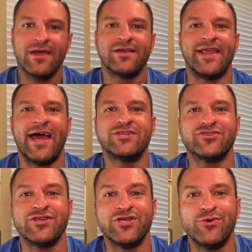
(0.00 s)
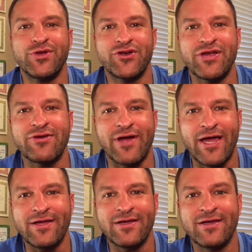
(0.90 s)
Naturally, you would agree,
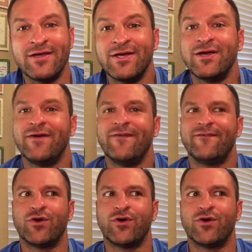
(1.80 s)
right? Of